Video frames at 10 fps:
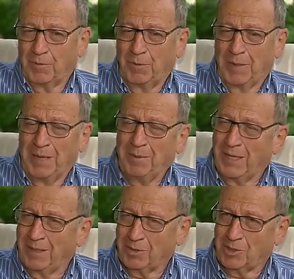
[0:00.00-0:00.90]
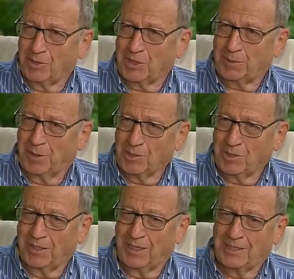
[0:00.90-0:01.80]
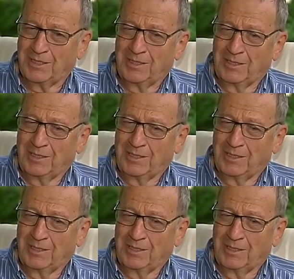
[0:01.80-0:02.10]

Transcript: We may be able to respond to that,